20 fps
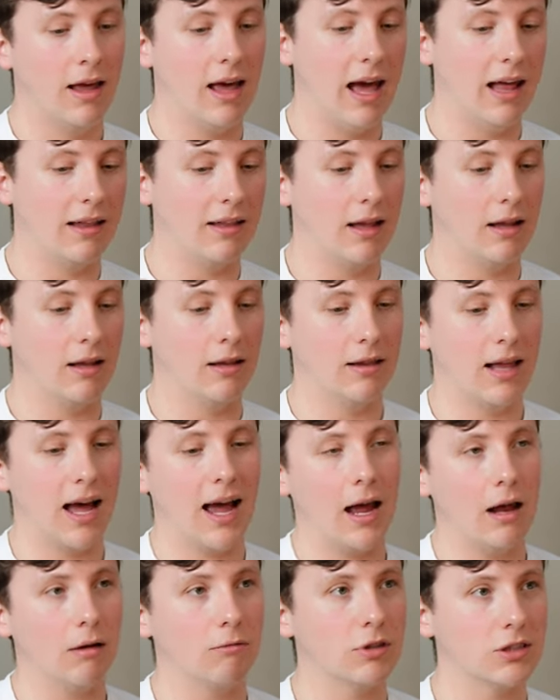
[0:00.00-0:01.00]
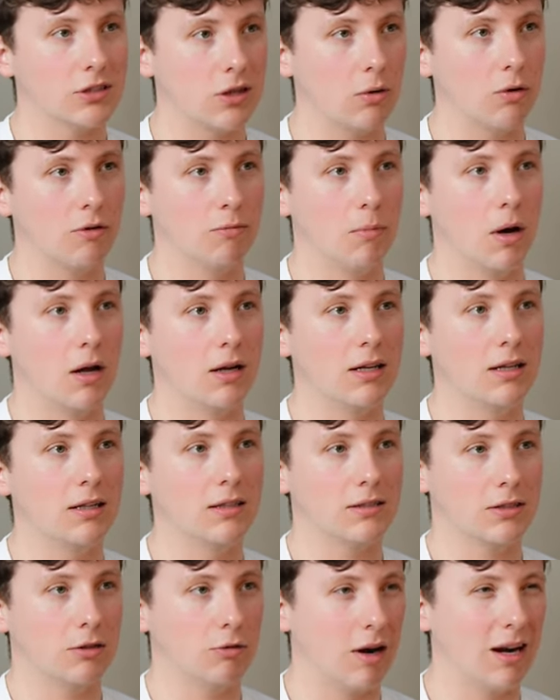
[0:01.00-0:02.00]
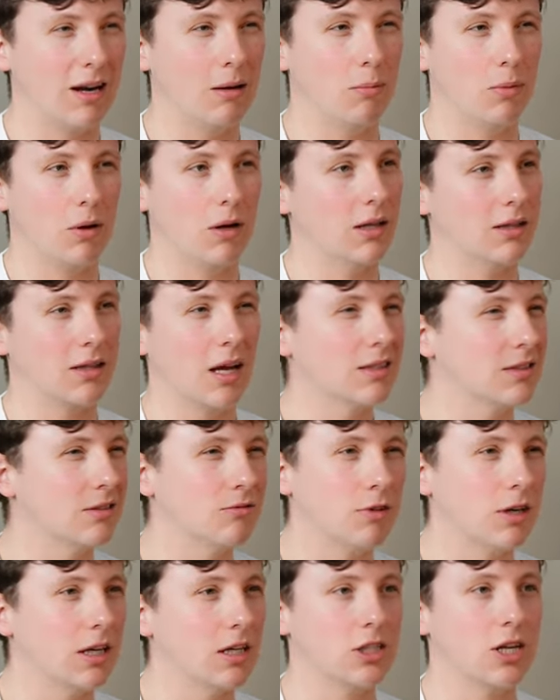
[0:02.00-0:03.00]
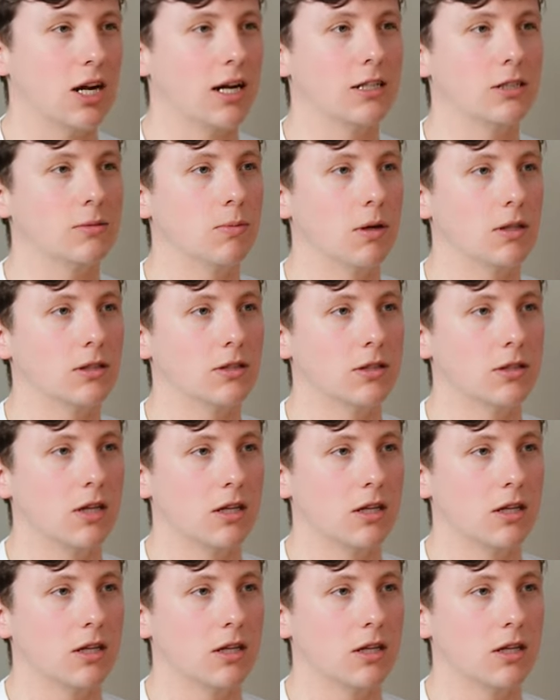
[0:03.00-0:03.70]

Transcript: and then that end result of money is great, but it doesn't really change much.